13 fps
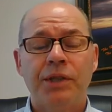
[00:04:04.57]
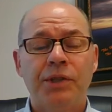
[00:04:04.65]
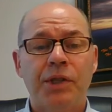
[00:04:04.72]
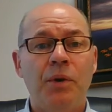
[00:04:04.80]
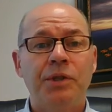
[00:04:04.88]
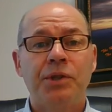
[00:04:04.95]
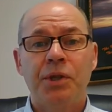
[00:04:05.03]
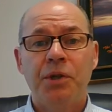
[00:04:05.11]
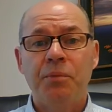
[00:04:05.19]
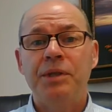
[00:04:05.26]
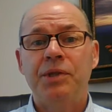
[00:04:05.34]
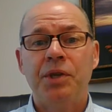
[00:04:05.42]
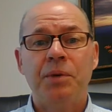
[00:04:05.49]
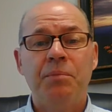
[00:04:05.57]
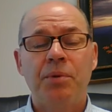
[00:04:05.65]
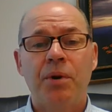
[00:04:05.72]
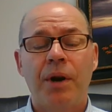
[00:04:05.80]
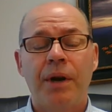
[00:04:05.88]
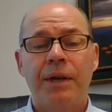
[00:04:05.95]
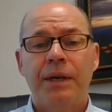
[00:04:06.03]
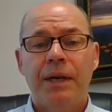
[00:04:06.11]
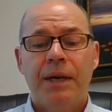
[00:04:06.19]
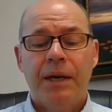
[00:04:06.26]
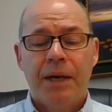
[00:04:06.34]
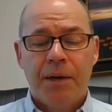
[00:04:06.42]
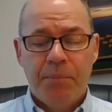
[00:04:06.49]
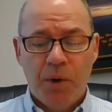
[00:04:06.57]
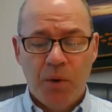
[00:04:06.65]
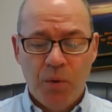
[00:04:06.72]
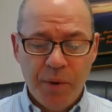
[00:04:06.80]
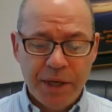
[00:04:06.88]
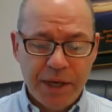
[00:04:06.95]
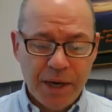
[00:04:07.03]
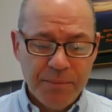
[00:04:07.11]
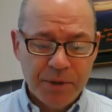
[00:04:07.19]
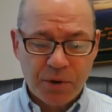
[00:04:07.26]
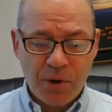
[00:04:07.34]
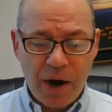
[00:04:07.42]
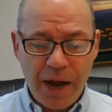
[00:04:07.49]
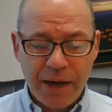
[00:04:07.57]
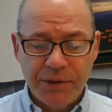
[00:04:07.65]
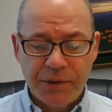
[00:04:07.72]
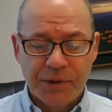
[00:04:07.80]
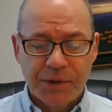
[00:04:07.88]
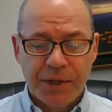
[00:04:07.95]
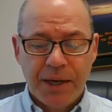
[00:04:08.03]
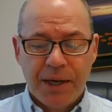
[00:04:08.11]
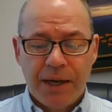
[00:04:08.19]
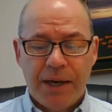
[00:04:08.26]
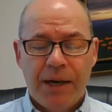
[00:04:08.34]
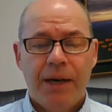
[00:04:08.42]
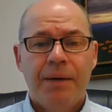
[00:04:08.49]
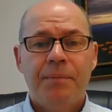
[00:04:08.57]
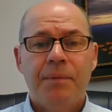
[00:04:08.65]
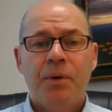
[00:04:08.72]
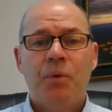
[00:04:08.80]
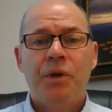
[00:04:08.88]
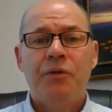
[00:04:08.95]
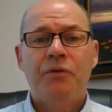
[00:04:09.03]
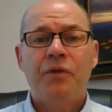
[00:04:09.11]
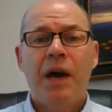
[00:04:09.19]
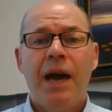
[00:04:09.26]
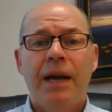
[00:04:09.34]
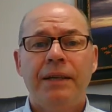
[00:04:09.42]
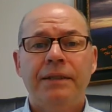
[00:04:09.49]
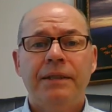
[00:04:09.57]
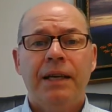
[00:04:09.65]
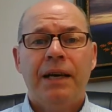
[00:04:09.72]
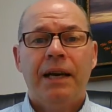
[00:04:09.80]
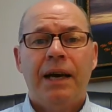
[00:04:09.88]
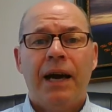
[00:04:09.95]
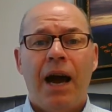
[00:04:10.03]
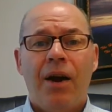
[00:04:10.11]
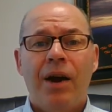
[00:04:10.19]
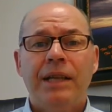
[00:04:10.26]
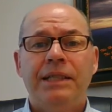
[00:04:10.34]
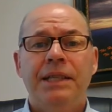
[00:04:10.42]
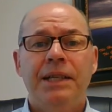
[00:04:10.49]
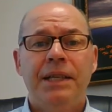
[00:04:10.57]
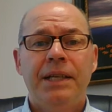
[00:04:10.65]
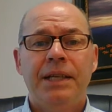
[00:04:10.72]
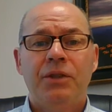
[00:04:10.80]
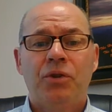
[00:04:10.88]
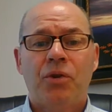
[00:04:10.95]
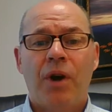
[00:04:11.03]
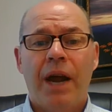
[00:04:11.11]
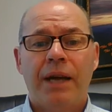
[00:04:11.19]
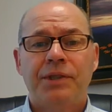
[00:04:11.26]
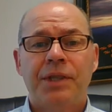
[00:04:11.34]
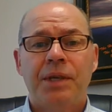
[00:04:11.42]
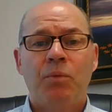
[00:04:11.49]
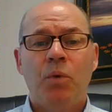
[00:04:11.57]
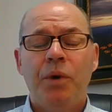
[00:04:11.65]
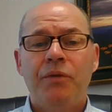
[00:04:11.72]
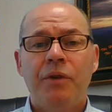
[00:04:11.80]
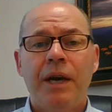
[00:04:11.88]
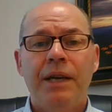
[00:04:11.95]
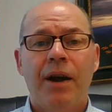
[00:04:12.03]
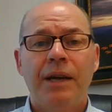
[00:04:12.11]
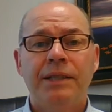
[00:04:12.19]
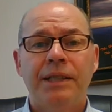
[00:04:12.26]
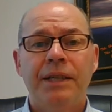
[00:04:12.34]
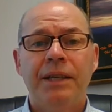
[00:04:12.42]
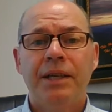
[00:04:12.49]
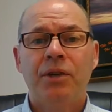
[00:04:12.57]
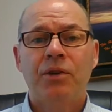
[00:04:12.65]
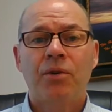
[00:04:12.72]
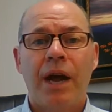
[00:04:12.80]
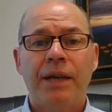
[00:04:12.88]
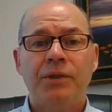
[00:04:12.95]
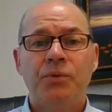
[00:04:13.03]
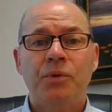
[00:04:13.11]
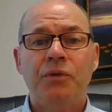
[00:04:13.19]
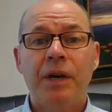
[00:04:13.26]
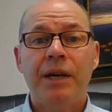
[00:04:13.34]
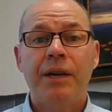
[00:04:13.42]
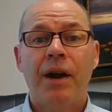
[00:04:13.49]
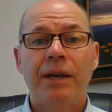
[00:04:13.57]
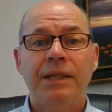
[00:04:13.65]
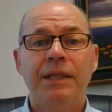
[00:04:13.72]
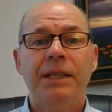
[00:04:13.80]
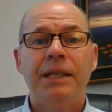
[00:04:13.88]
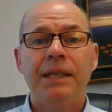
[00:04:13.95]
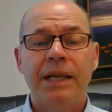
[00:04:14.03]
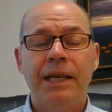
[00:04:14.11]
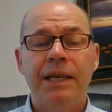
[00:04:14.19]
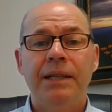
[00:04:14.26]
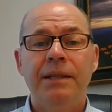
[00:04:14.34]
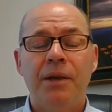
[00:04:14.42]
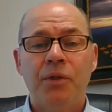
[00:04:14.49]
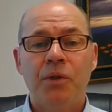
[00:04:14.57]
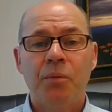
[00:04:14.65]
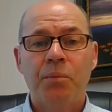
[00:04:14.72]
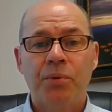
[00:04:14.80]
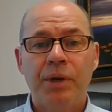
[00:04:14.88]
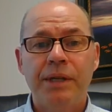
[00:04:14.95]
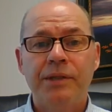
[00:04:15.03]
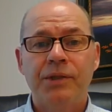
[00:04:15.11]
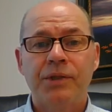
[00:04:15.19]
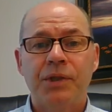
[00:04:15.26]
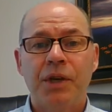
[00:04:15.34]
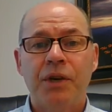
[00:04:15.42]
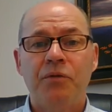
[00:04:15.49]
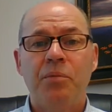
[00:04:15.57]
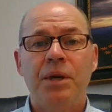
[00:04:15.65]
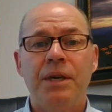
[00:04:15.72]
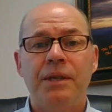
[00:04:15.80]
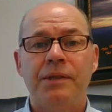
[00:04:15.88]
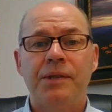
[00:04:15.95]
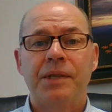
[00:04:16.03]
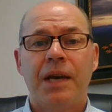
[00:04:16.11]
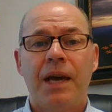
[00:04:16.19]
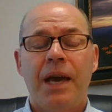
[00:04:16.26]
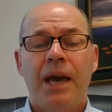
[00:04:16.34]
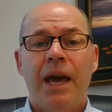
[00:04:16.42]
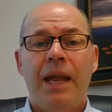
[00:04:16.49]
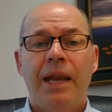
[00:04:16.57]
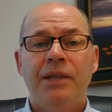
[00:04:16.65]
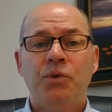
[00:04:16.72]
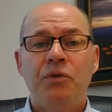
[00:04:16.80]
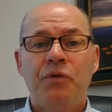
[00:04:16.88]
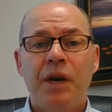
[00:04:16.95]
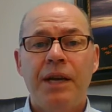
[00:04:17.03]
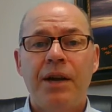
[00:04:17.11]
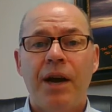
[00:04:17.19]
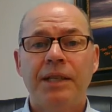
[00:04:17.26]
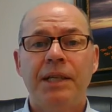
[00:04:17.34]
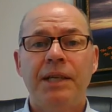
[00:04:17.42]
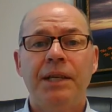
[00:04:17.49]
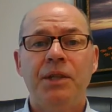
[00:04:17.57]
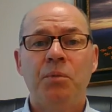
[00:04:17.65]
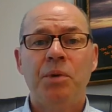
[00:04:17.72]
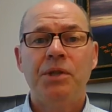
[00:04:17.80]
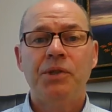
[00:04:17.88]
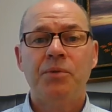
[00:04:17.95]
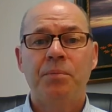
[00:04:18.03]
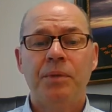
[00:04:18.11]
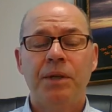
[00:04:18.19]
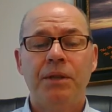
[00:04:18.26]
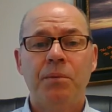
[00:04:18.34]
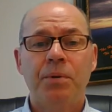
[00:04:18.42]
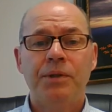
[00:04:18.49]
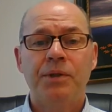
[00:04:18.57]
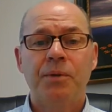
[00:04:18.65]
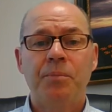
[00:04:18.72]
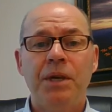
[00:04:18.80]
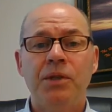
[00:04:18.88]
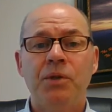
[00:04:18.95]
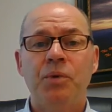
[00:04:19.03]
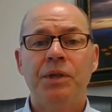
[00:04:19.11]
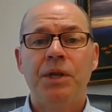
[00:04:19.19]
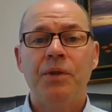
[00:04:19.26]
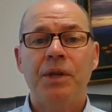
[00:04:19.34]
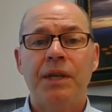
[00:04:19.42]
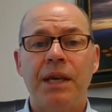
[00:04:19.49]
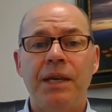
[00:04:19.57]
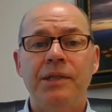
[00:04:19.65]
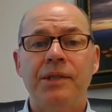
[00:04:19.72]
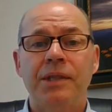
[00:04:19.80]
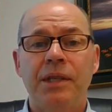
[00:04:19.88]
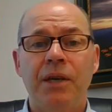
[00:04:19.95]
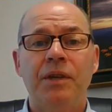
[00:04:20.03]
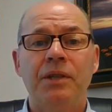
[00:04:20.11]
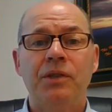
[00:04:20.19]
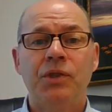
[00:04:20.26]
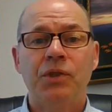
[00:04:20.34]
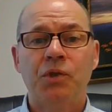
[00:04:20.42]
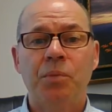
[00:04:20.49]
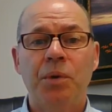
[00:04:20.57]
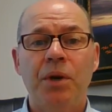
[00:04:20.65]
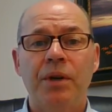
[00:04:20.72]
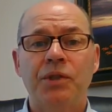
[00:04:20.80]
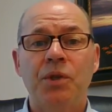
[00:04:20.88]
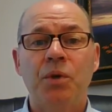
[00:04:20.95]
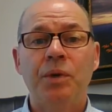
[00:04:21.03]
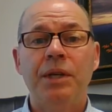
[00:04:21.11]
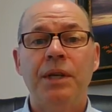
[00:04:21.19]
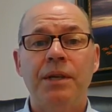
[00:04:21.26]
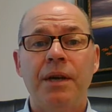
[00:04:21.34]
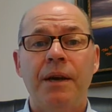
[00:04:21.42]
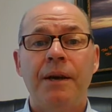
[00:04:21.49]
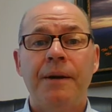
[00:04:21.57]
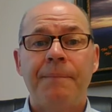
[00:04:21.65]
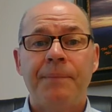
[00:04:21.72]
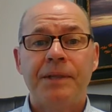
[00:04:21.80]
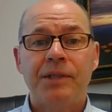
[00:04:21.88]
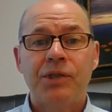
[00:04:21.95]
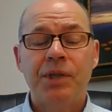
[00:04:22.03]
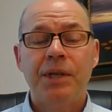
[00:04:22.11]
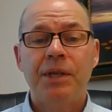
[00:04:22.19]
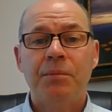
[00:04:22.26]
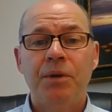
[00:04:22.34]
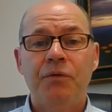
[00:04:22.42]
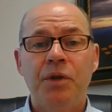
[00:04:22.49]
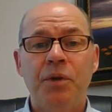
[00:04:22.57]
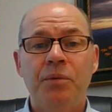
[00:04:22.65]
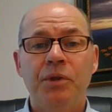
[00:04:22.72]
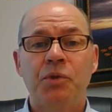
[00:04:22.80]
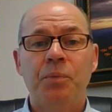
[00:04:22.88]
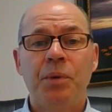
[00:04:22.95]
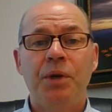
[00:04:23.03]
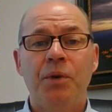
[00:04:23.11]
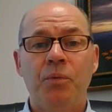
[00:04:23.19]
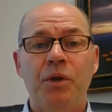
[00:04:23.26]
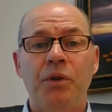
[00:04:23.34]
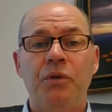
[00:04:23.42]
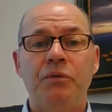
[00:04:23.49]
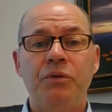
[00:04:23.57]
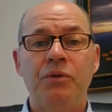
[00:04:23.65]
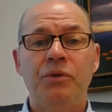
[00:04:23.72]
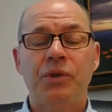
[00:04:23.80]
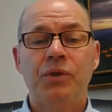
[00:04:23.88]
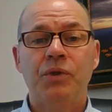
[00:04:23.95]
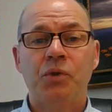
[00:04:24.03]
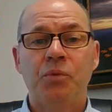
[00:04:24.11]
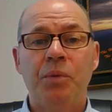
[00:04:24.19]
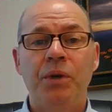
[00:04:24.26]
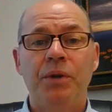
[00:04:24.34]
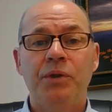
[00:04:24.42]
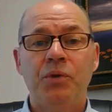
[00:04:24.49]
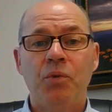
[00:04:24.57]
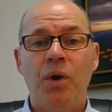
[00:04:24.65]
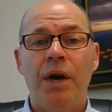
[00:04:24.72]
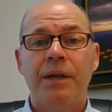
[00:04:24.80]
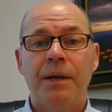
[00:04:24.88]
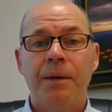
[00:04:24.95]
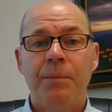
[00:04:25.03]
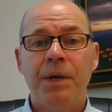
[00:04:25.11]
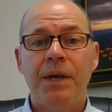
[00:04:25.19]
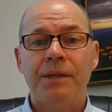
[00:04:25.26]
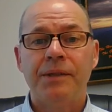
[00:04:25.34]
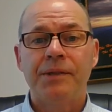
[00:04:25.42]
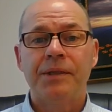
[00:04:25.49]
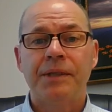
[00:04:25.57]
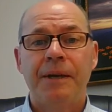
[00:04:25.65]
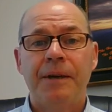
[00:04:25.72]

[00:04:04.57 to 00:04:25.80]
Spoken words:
It's always going to be temporary. But when we come to Christ, we find our identity in Christ. And when we find our identity in Christ, we find our identity in the Prince of Peace. And as we find our identity in the Prince of Peace, we know that he's given us his Spirit. So we need to seek to be filled with the Spirit. And one of the fruits of the Spirit is what? Peace.